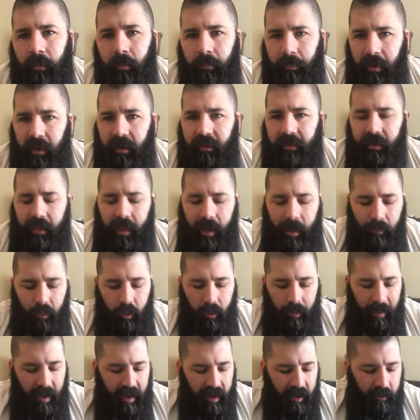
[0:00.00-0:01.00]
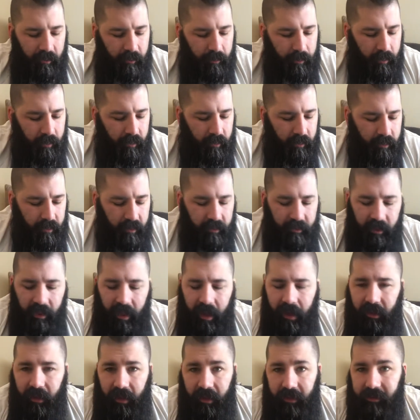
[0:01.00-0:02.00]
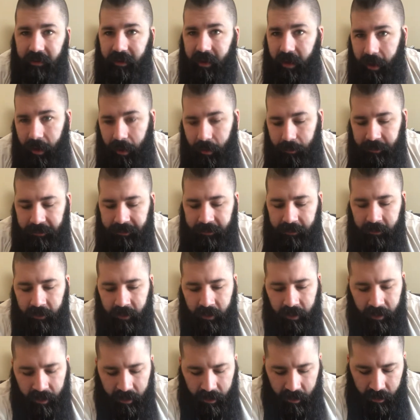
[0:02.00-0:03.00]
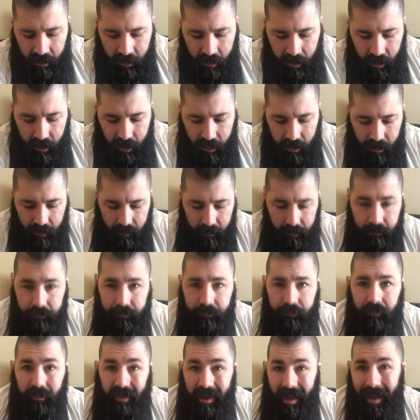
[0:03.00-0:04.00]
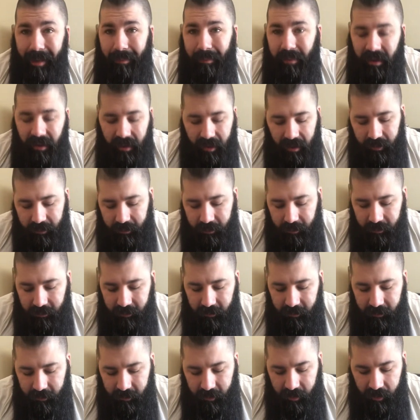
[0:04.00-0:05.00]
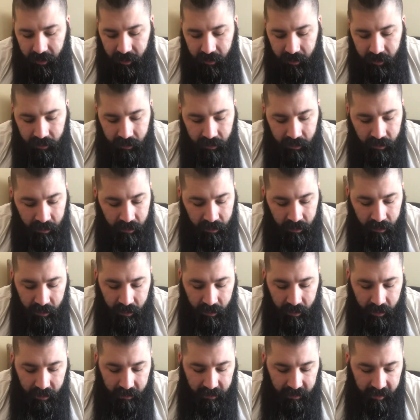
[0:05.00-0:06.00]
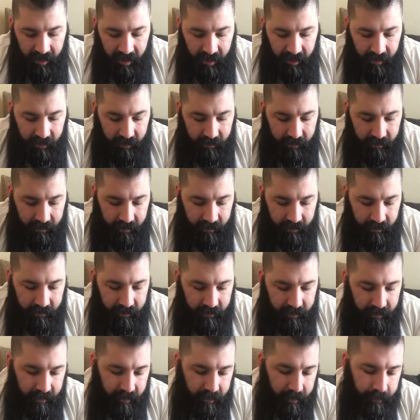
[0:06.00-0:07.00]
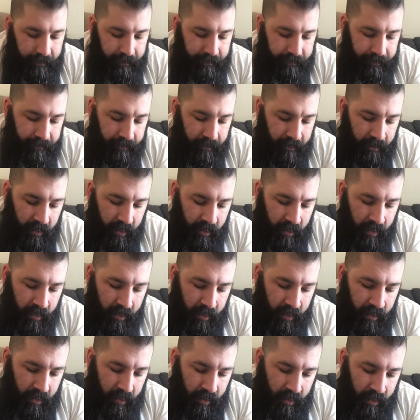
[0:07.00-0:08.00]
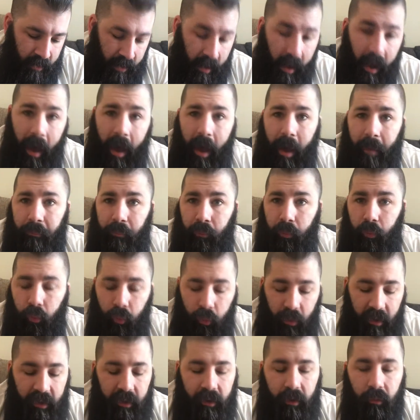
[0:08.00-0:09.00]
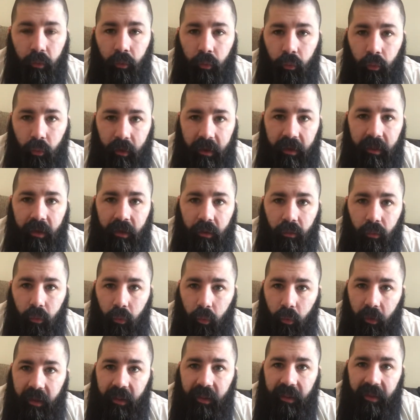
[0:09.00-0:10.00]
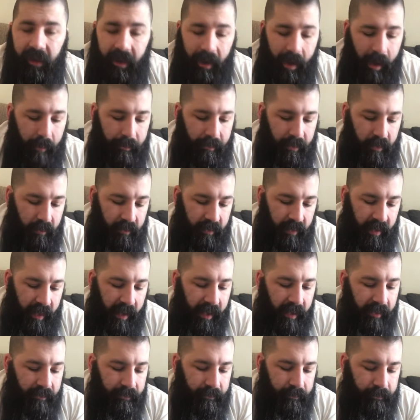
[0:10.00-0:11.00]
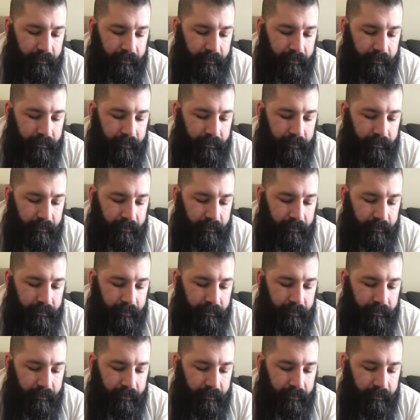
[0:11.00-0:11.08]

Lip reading: But it's a lot more manageable. There's a lot less naps, nappiness I should say, and tangles. So I'm really happy with that.